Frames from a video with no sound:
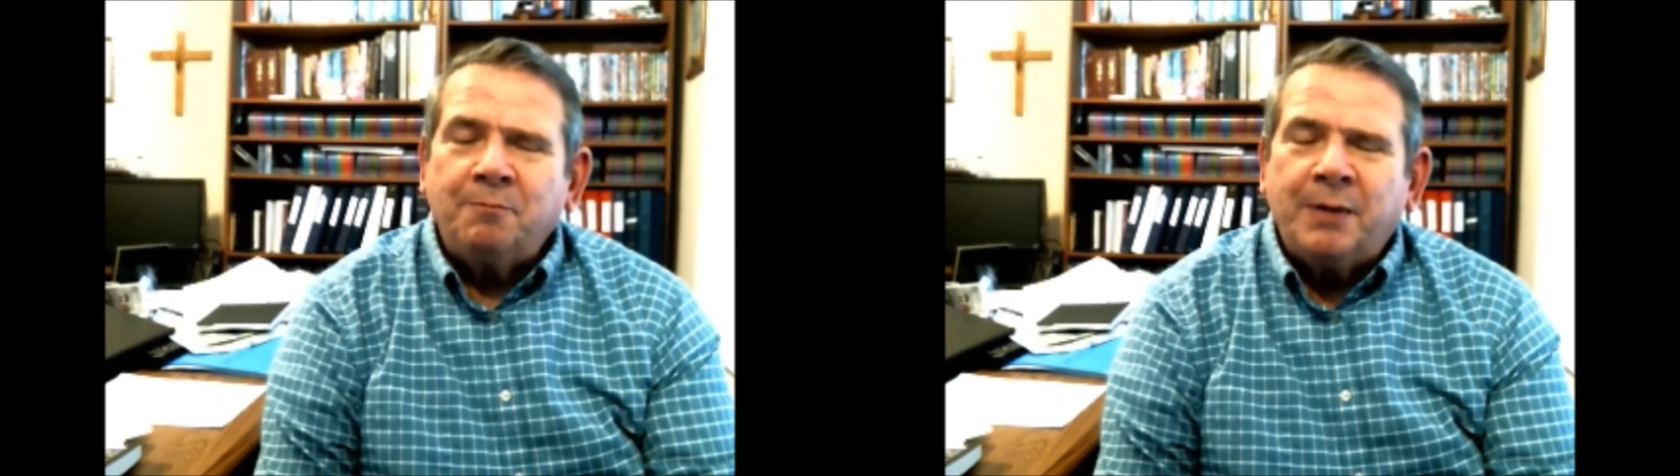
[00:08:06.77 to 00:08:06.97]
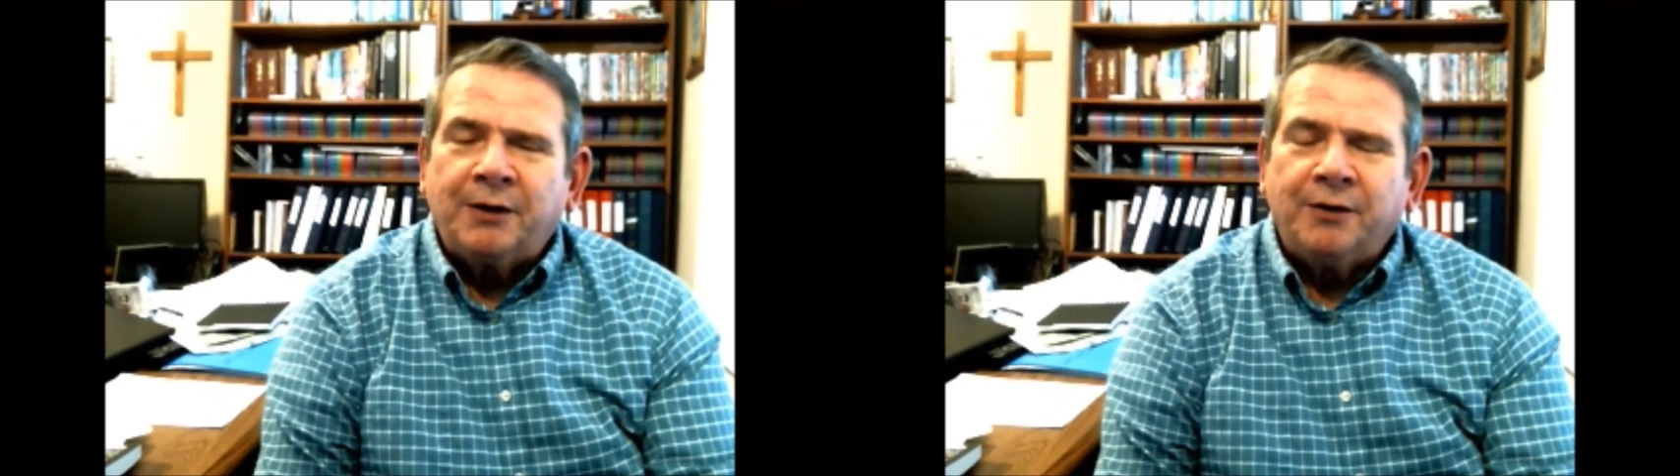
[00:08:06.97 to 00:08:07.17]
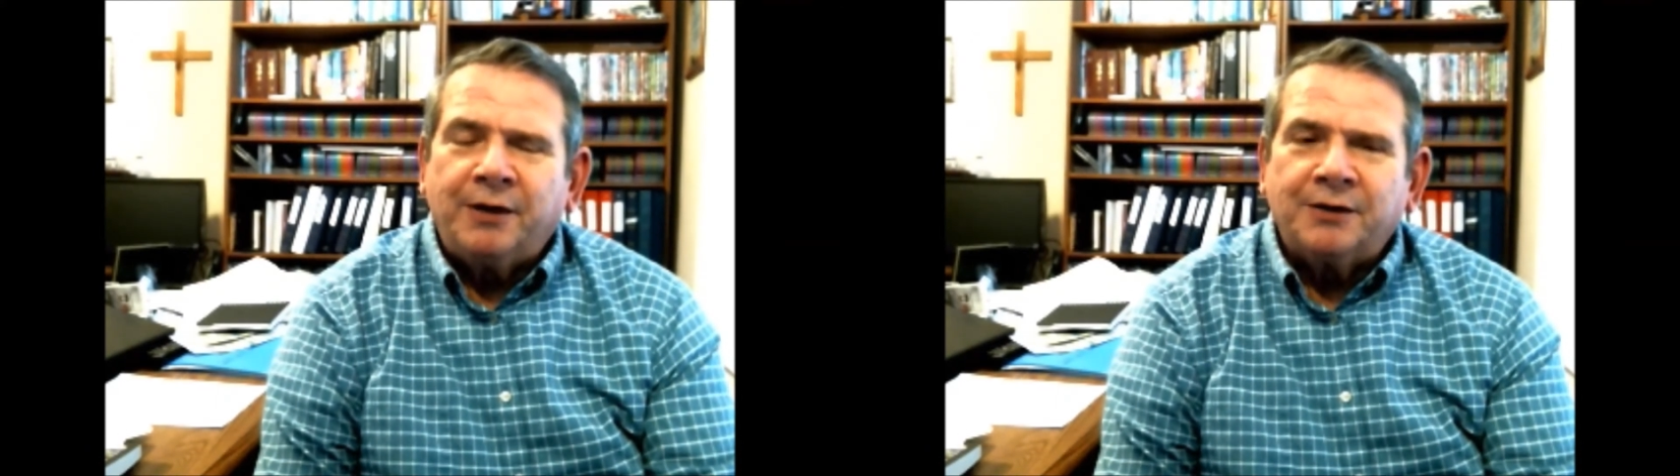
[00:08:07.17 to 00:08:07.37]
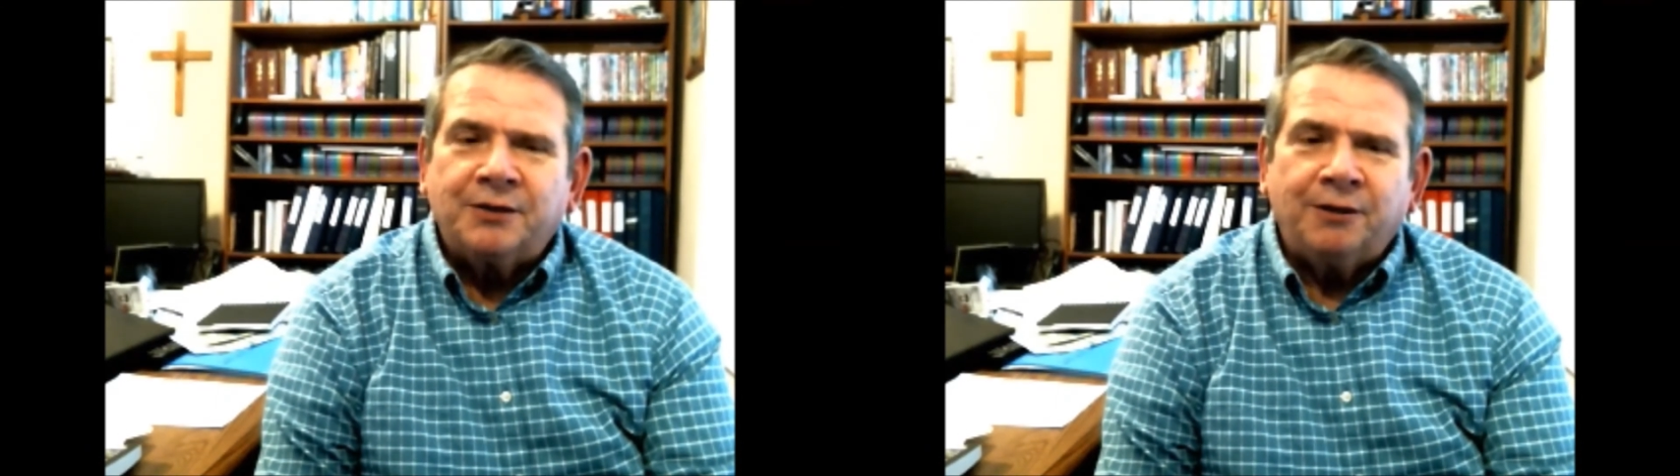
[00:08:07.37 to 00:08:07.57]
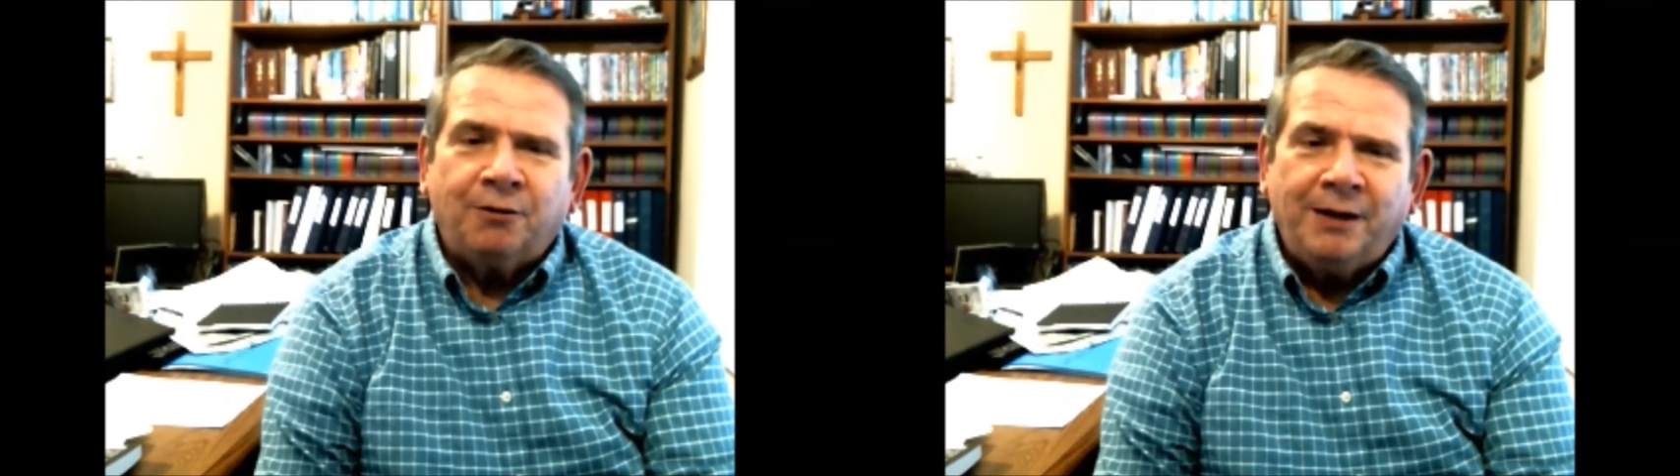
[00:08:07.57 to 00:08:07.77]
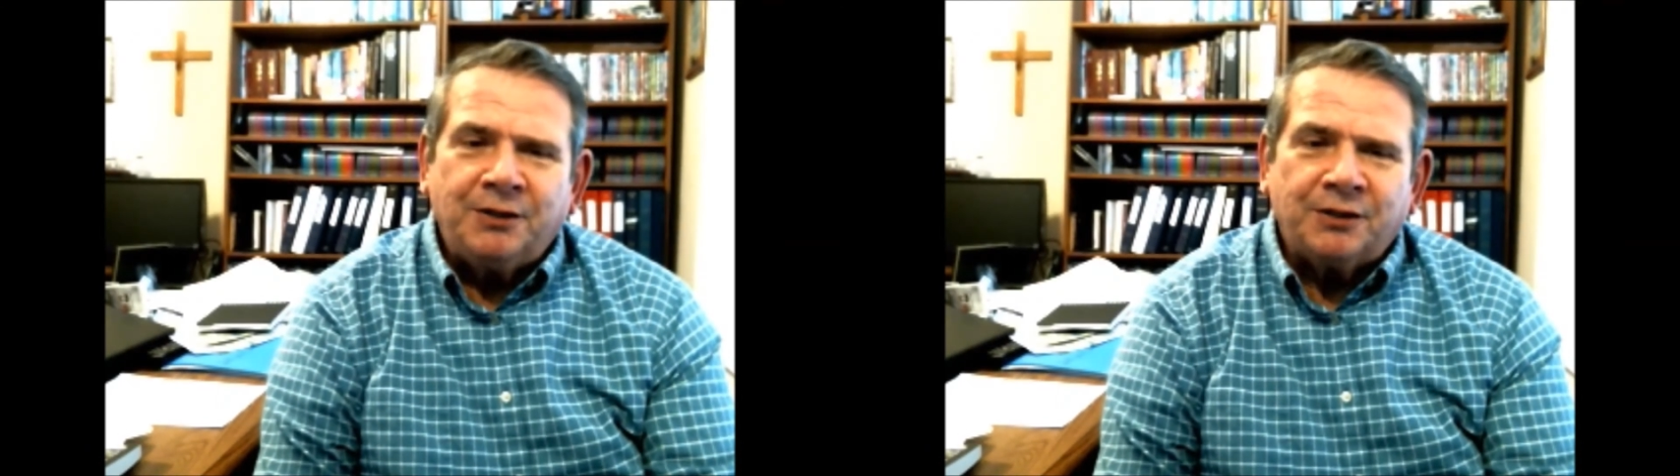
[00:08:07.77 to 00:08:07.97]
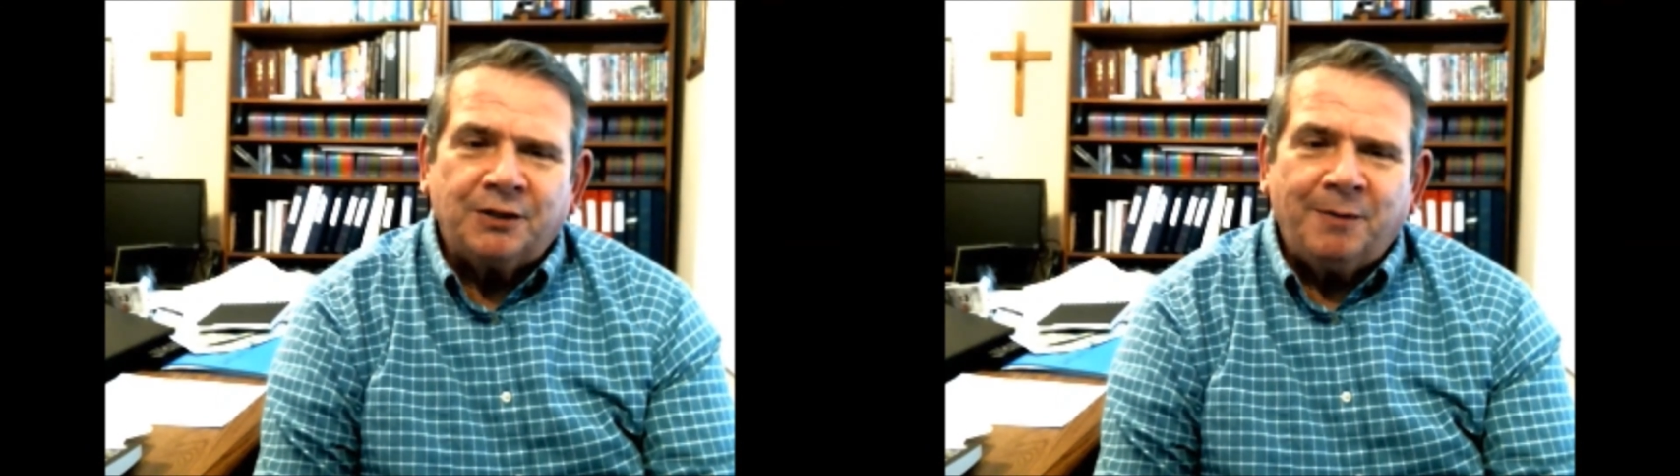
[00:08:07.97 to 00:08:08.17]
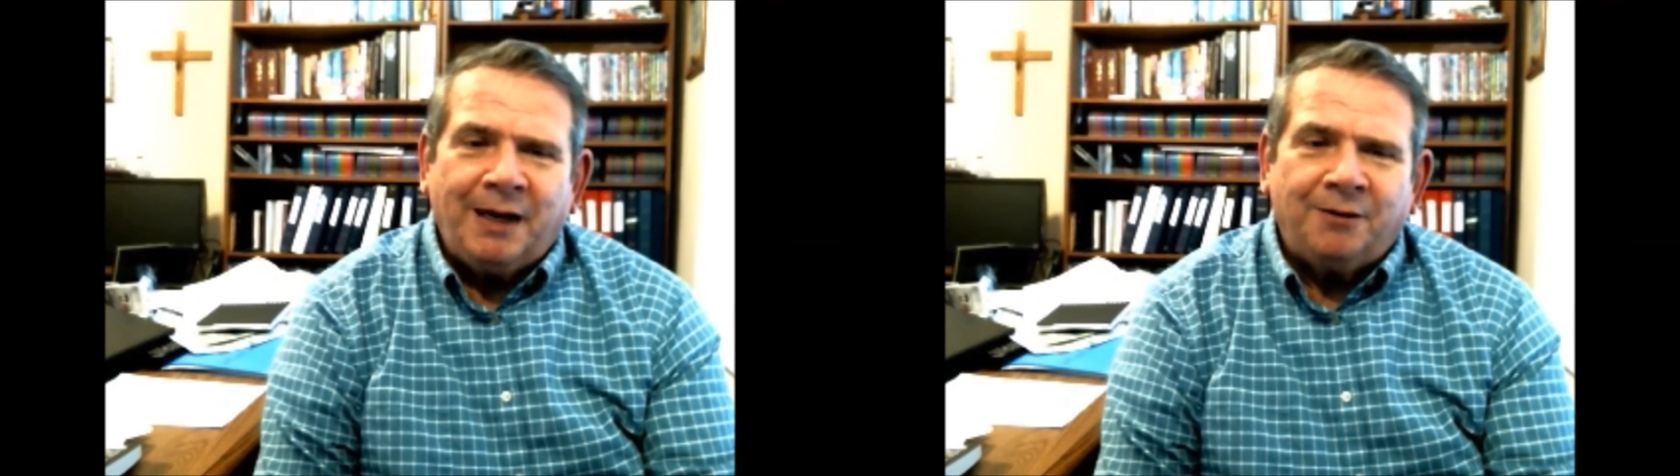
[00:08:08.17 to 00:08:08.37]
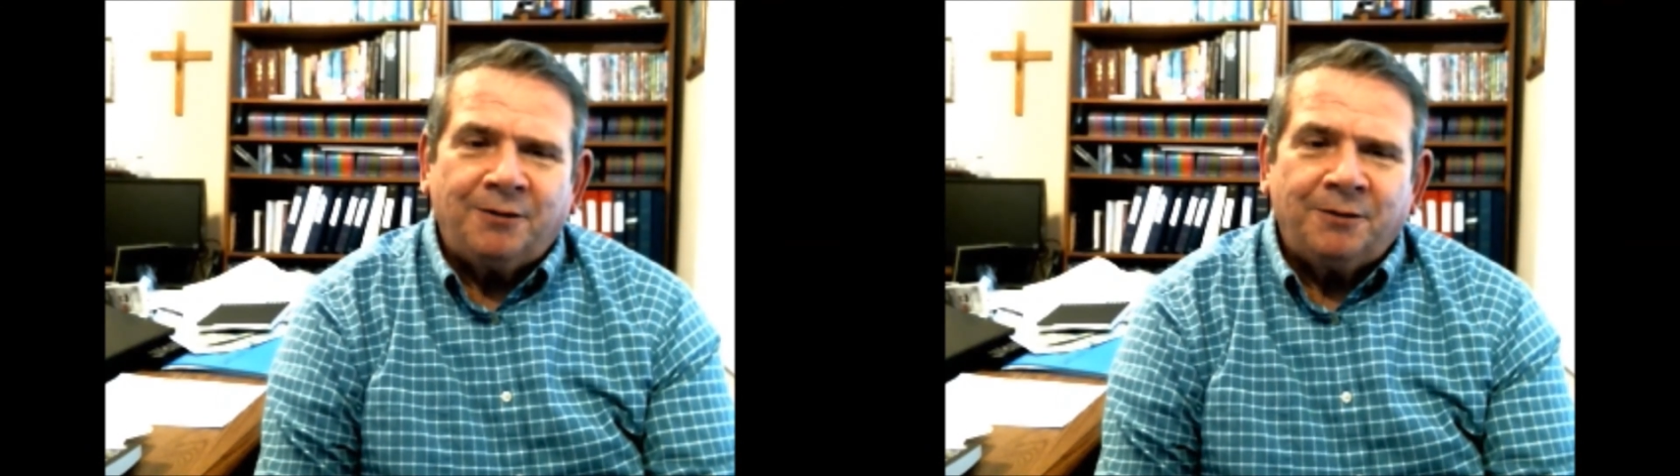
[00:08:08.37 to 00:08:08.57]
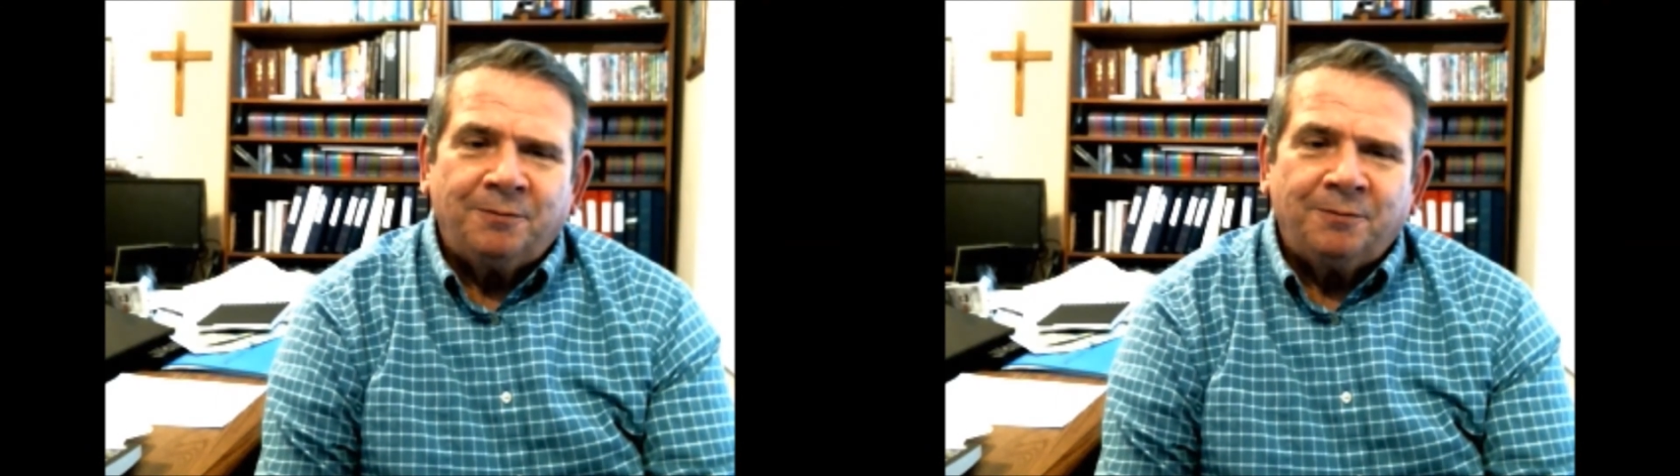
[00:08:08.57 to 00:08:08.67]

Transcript: bitterness and grudges about?